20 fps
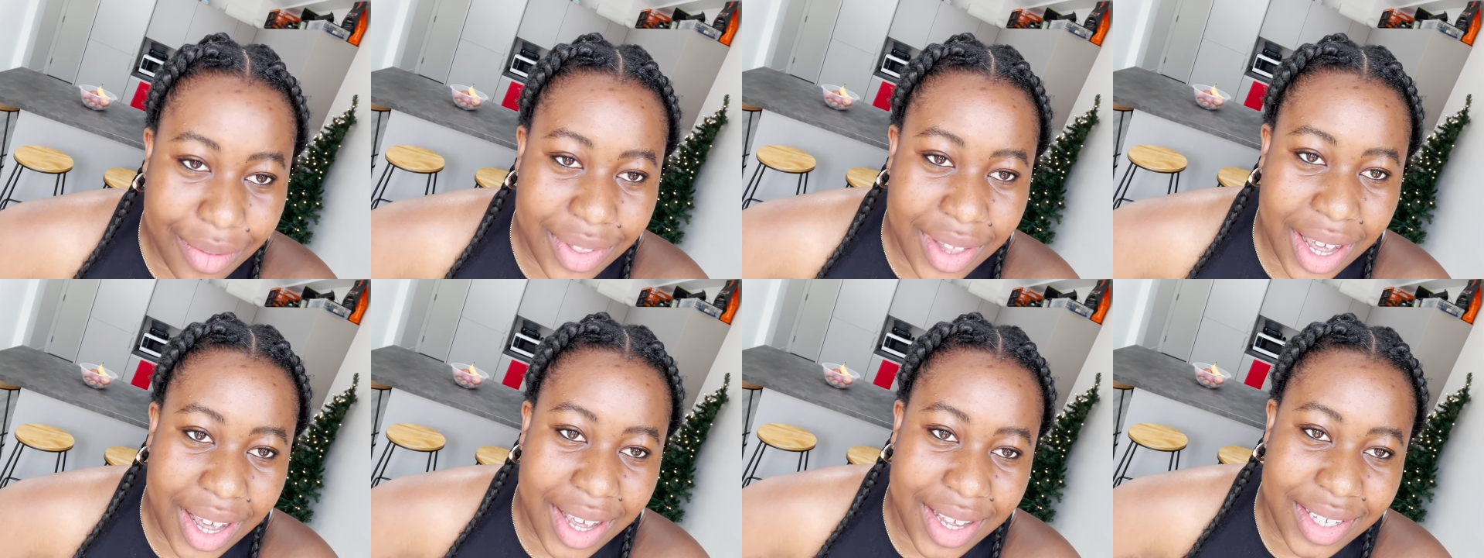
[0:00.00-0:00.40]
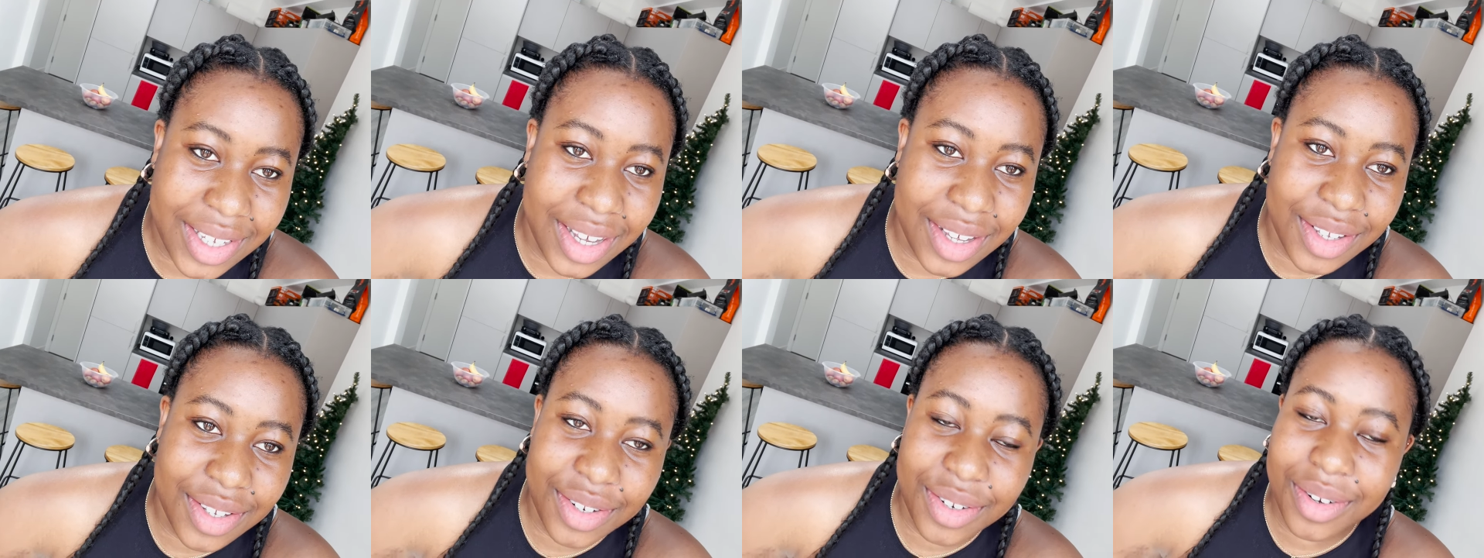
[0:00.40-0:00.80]
that
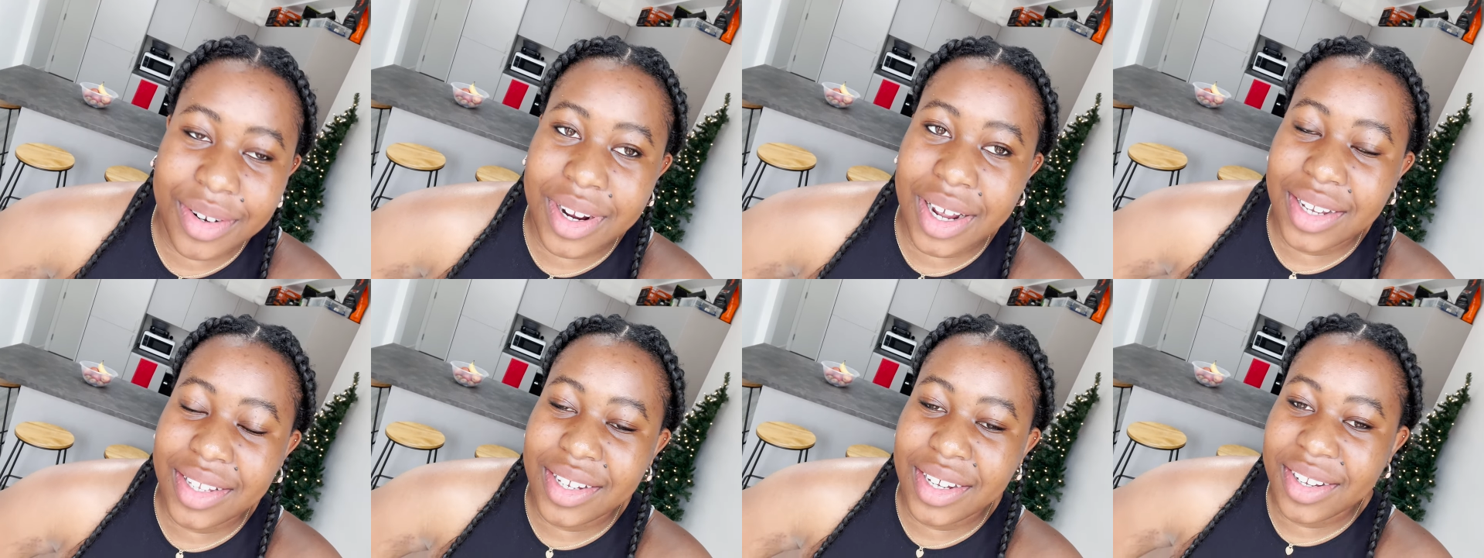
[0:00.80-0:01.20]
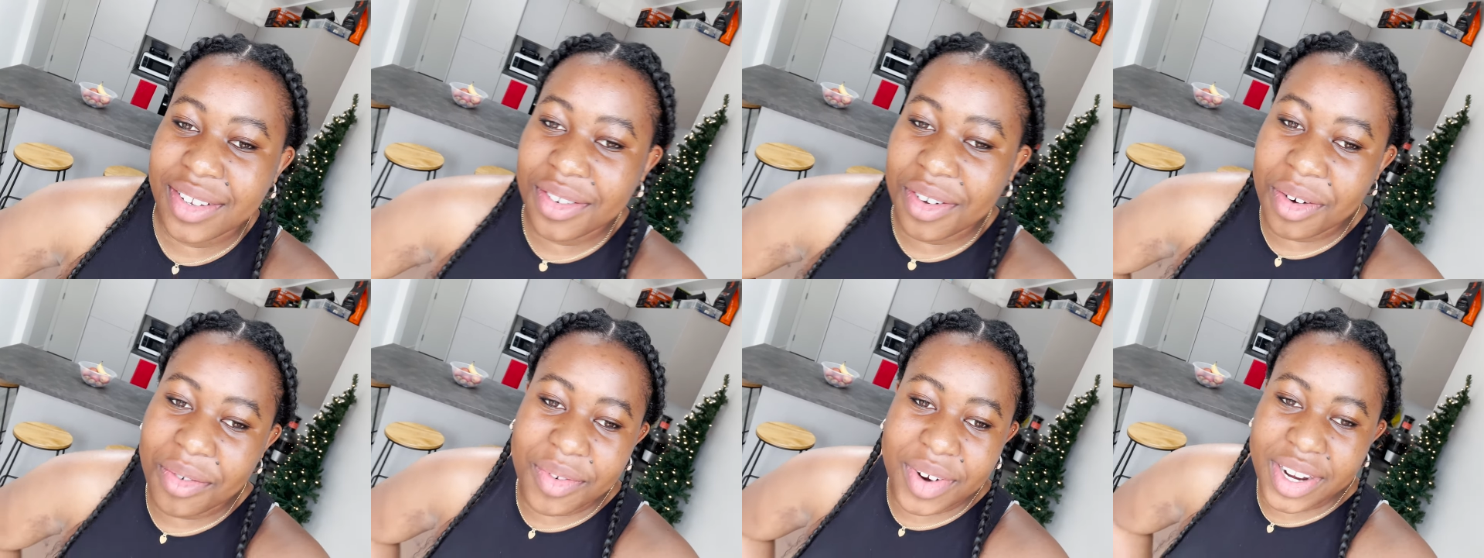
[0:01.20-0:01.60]
essay to do and I did
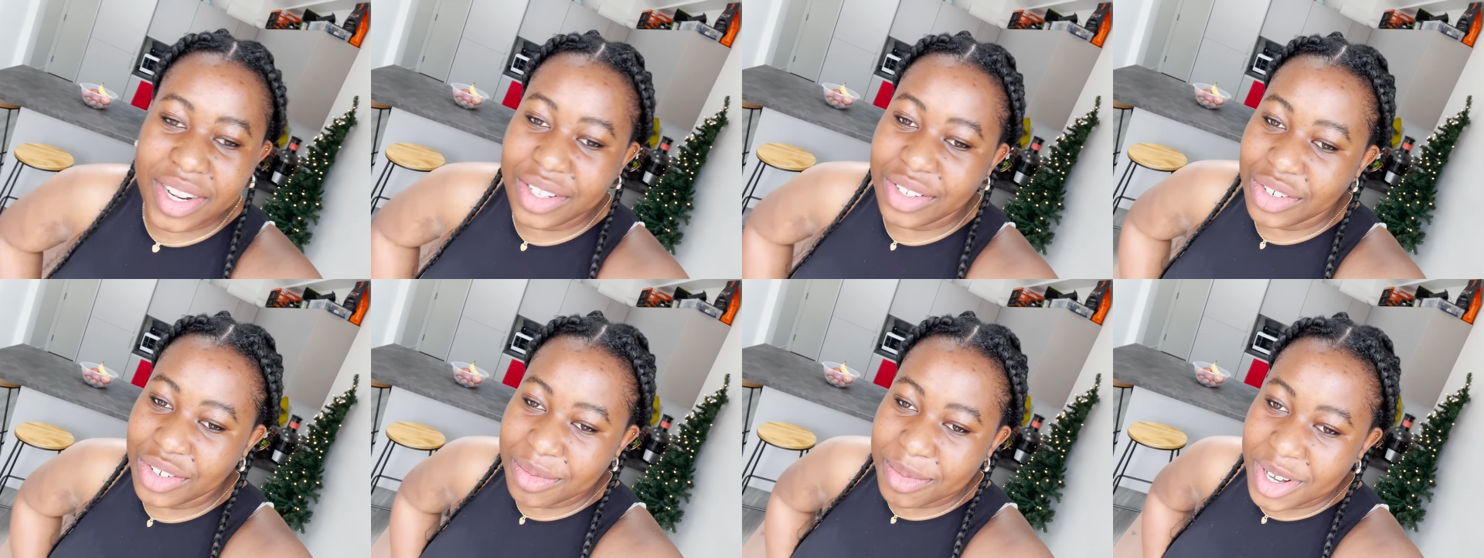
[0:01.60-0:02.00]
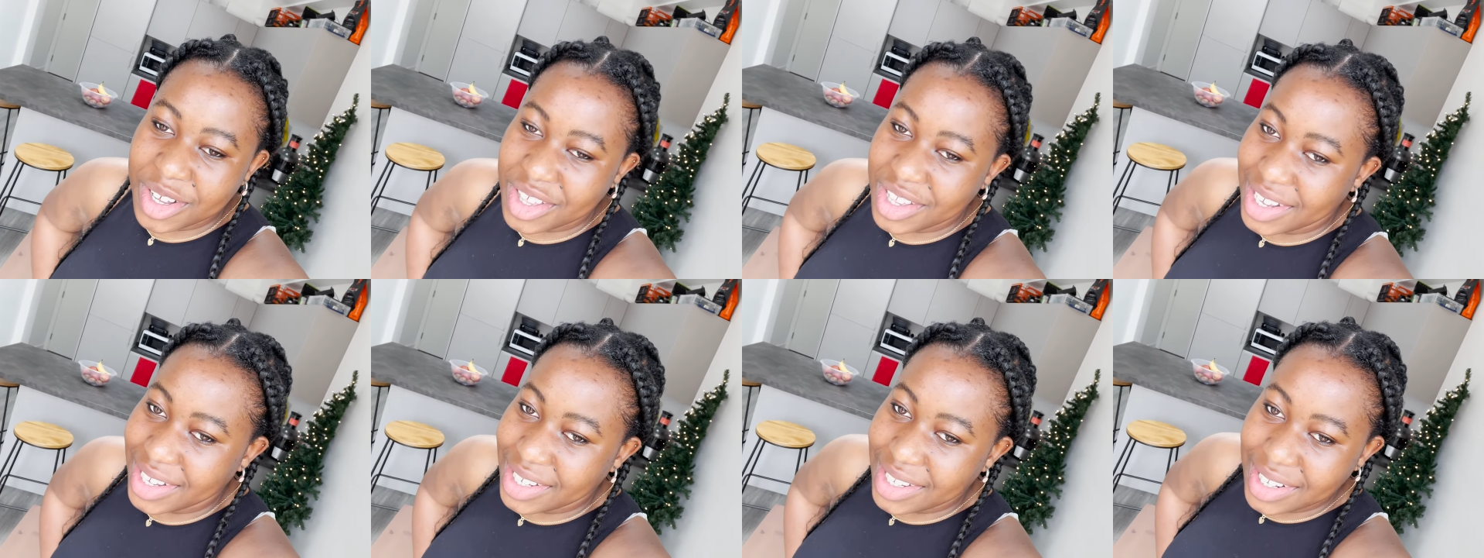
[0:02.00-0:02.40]
not really do
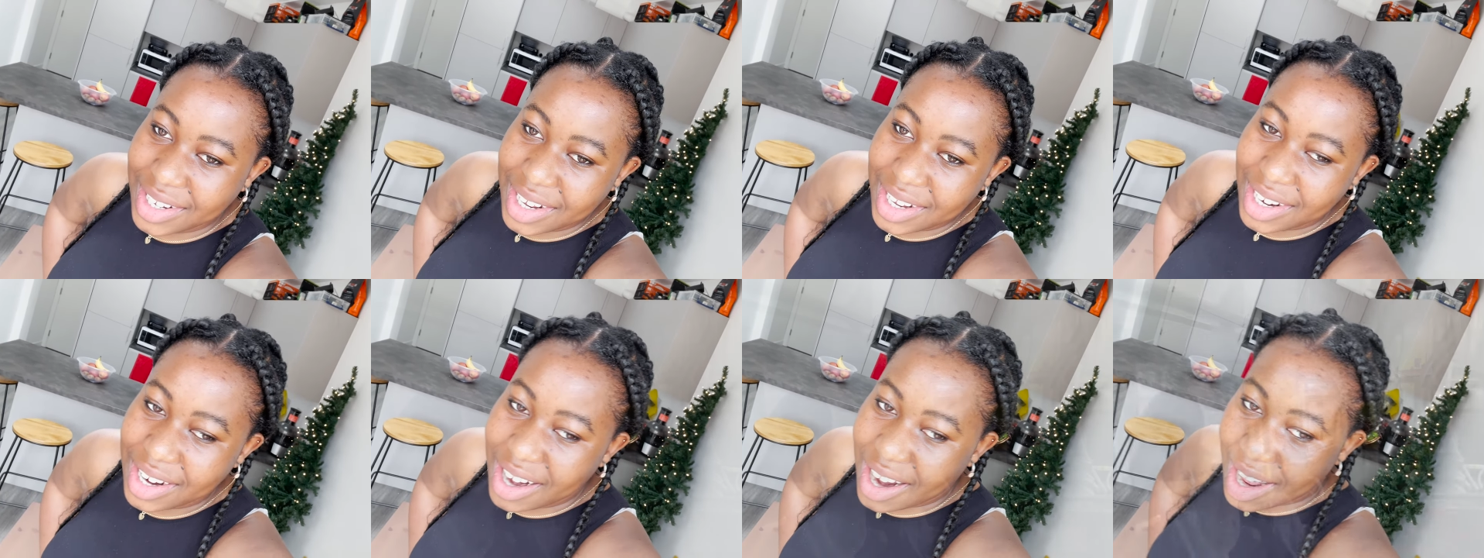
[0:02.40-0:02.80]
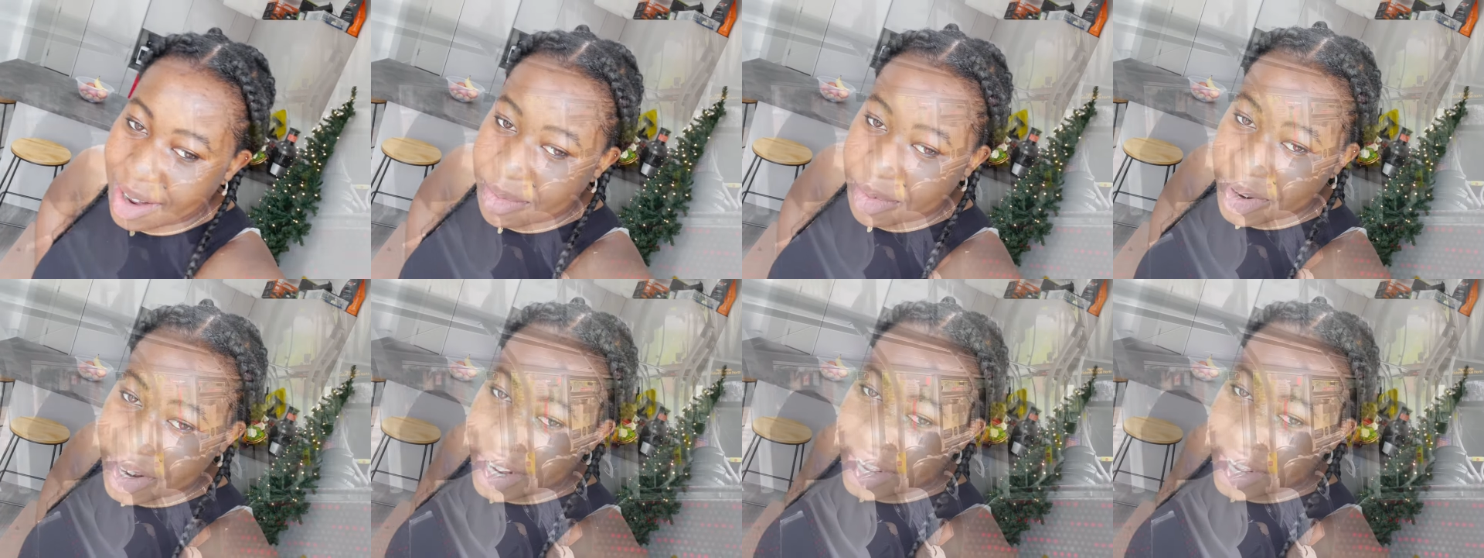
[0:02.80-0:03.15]
much yesterday in the library.